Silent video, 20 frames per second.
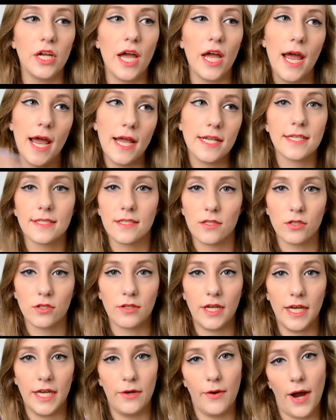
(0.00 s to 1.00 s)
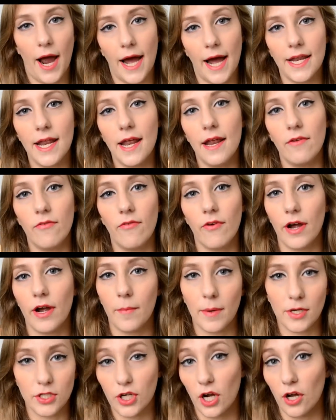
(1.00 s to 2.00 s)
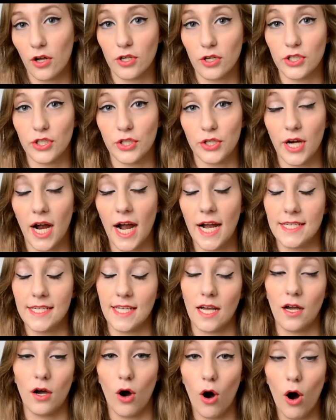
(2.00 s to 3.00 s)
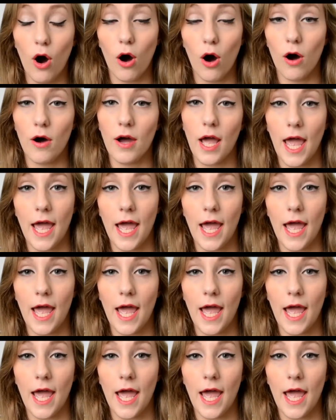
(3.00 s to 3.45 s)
it doesn't look like you added very much color to your eyes at all.